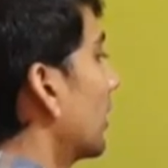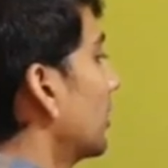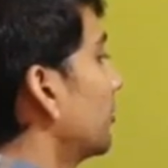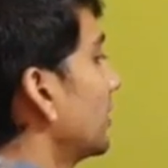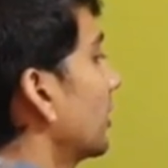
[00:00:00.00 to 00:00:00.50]

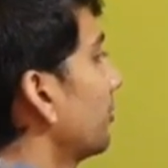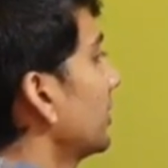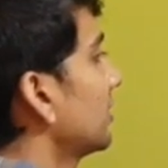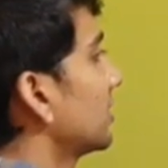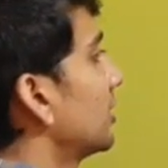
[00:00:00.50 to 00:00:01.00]
if f
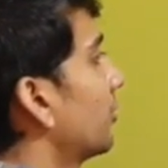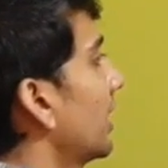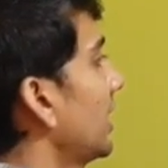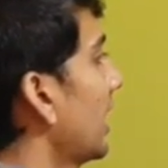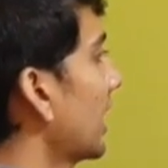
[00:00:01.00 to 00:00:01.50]
is
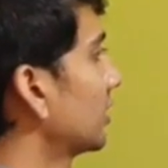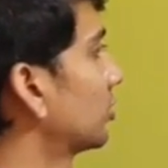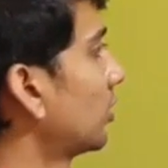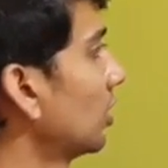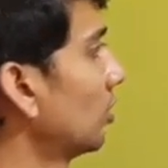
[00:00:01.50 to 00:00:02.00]
defined as
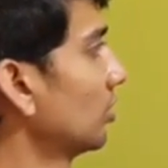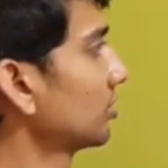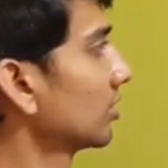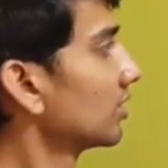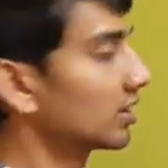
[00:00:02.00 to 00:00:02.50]
follows,